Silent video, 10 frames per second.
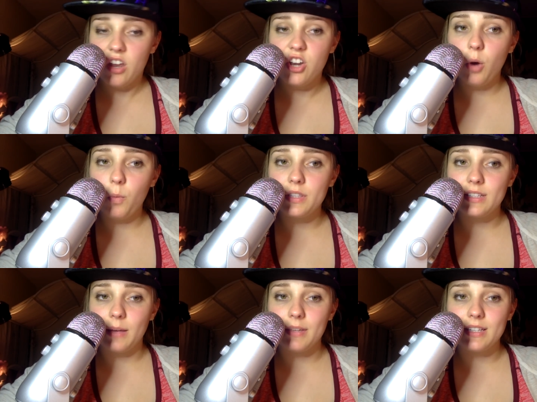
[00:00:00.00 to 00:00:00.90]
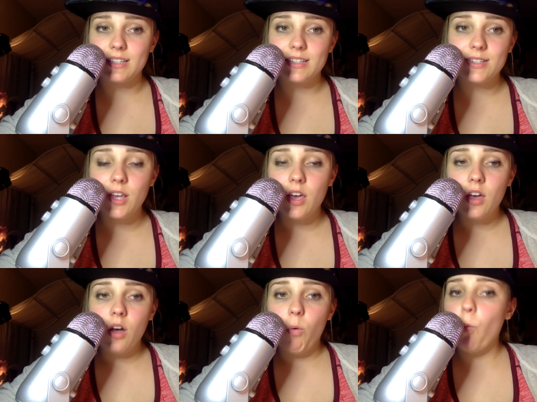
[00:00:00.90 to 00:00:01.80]
no one's damn business.
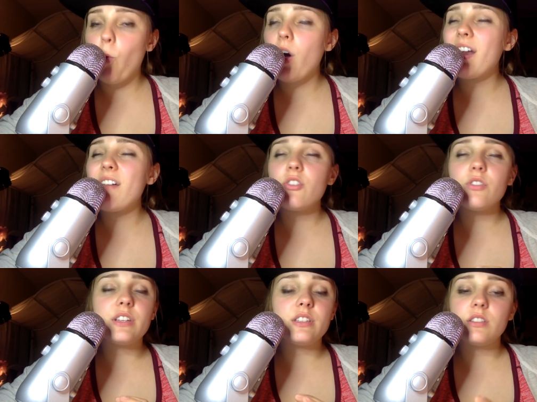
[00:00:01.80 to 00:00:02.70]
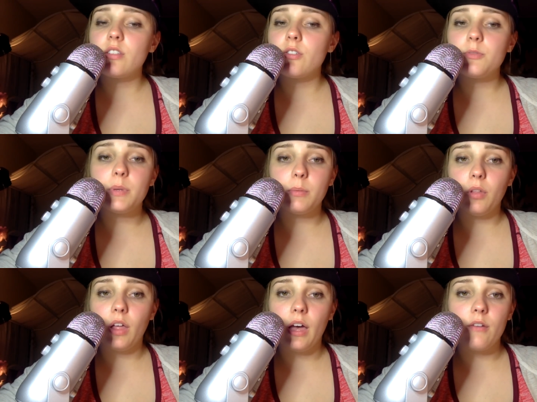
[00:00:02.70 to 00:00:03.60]
Whatever reasons those
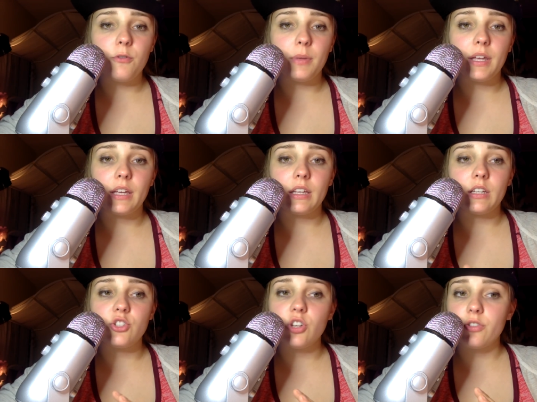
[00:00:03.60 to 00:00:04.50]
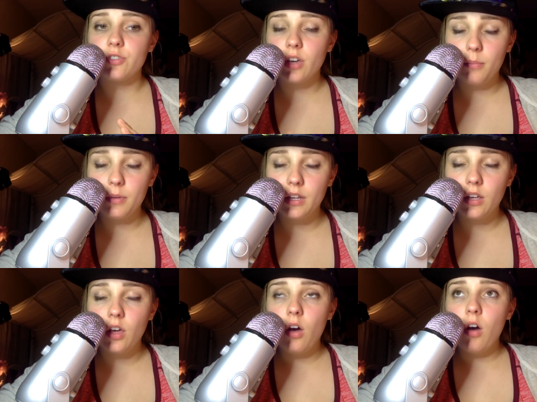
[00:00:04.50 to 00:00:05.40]
people have for being in each other's
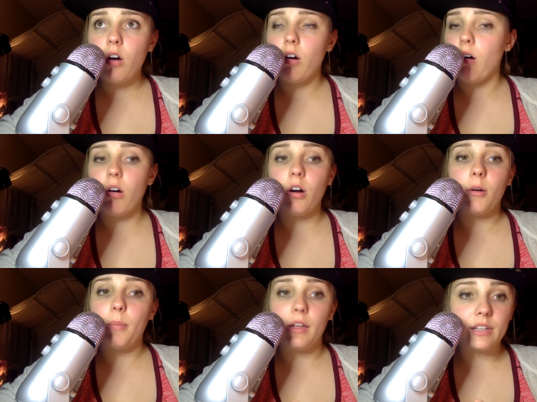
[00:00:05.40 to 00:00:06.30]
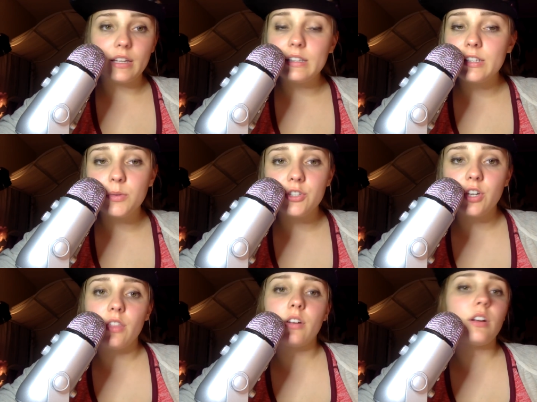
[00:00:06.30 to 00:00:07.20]
company or bound legally to each
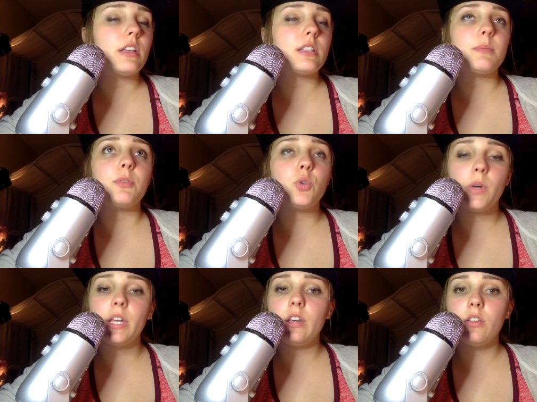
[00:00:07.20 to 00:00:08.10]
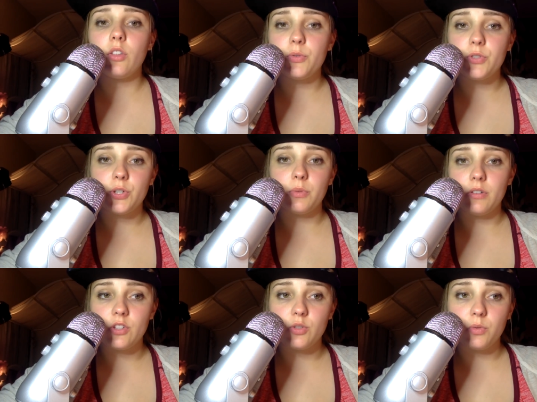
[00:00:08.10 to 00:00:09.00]
other is between those two
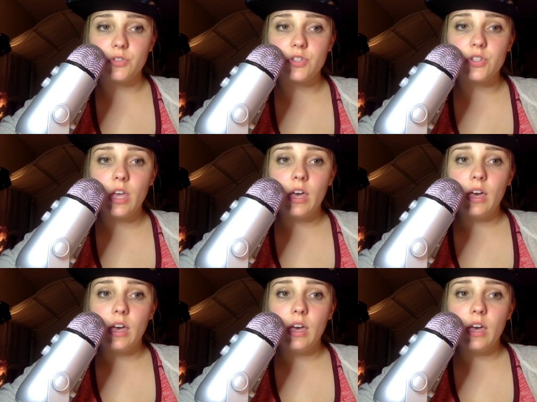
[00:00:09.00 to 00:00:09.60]
individuals